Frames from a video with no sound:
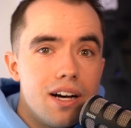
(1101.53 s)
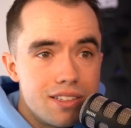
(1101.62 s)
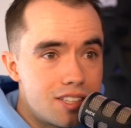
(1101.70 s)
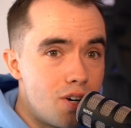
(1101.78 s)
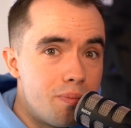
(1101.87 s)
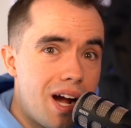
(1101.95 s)

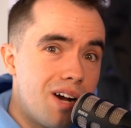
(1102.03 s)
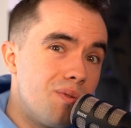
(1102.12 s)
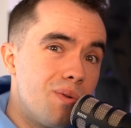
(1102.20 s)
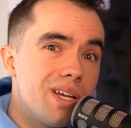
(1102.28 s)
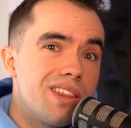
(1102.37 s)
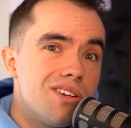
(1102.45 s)
Copilot
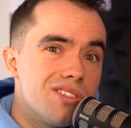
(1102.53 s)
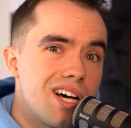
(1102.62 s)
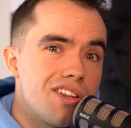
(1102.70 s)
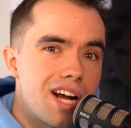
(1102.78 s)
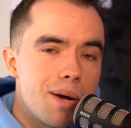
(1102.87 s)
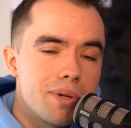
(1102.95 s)
with those
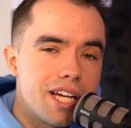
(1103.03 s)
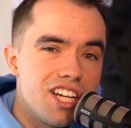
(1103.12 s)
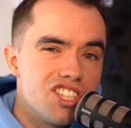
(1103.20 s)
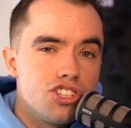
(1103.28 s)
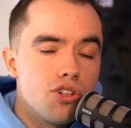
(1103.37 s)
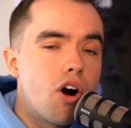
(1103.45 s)
other
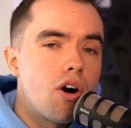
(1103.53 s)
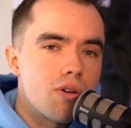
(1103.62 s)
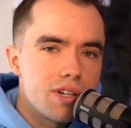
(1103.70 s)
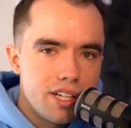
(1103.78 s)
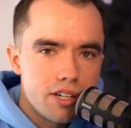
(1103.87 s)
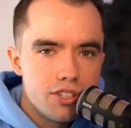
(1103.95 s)
applications you
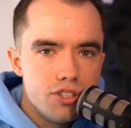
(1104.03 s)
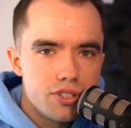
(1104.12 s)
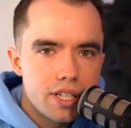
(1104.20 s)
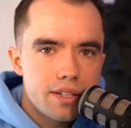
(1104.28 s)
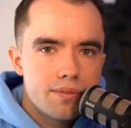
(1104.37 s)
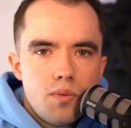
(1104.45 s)
already are
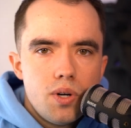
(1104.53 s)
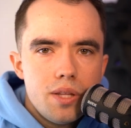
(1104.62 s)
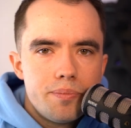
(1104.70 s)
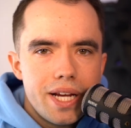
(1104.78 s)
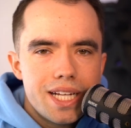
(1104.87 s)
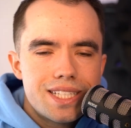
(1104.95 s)
using. One of the
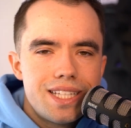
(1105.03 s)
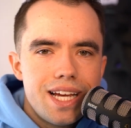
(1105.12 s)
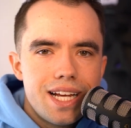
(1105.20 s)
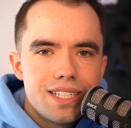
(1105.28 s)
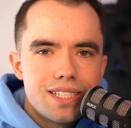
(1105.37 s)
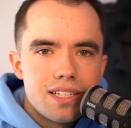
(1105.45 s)
biggest
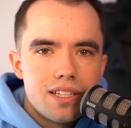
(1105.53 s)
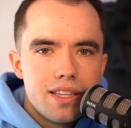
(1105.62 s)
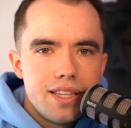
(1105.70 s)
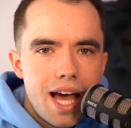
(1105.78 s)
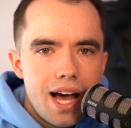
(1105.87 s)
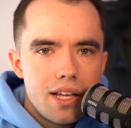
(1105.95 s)
things
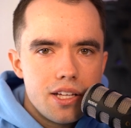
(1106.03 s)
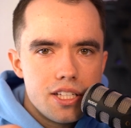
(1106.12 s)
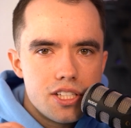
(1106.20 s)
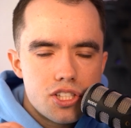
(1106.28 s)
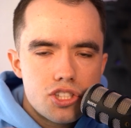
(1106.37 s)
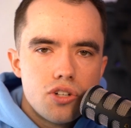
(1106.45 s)
that
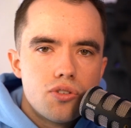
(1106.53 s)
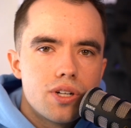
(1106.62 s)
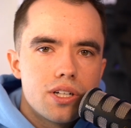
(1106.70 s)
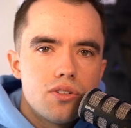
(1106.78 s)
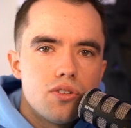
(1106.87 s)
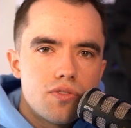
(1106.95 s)
is so
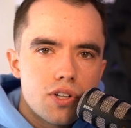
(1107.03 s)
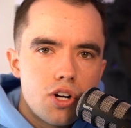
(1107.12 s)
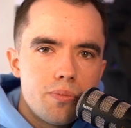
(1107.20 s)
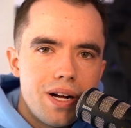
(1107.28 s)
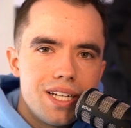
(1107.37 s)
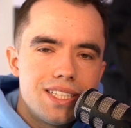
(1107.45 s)
critical for
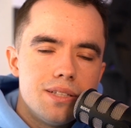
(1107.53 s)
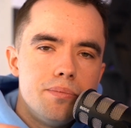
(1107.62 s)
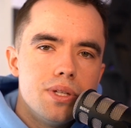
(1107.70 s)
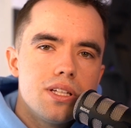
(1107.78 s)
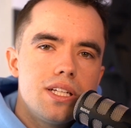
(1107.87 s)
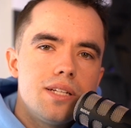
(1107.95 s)
Copilot is the
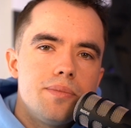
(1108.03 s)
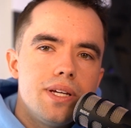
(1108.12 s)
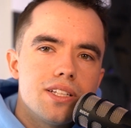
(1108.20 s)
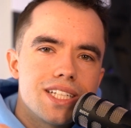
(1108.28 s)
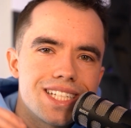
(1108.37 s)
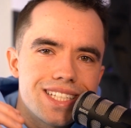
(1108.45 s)
ability to be
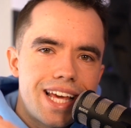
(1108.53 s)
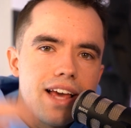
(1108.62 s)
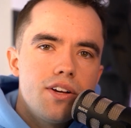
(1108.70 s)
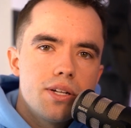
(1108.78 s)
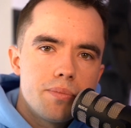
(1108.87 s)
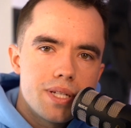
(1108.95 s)
able to
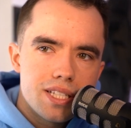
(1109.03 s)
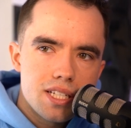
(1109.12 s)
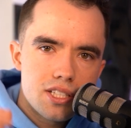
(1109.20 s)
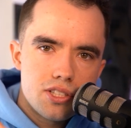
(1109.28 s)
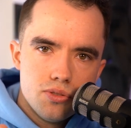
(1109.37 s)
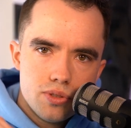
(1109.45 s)
scale your
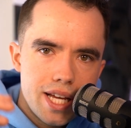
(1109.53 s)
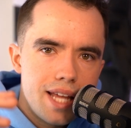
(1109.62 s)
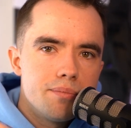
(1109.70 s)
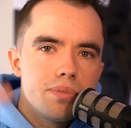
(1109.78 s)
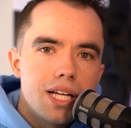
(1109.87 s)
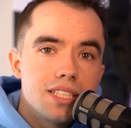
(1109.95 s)
business to
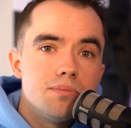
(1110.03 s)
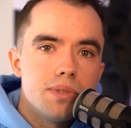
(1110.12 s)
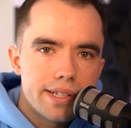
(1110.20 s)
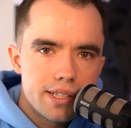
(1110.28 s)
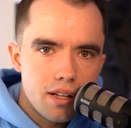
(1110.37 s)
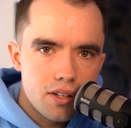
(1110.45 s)
$10+
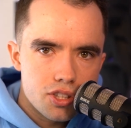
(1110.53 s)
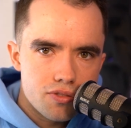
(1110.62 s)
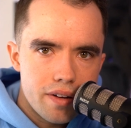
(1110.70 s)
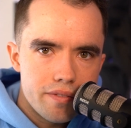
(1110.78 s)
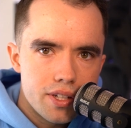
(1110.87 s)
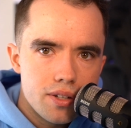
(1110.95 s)
million in
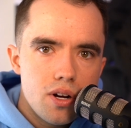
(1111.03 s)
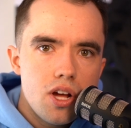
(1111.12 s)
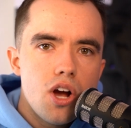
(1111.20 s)
revenue.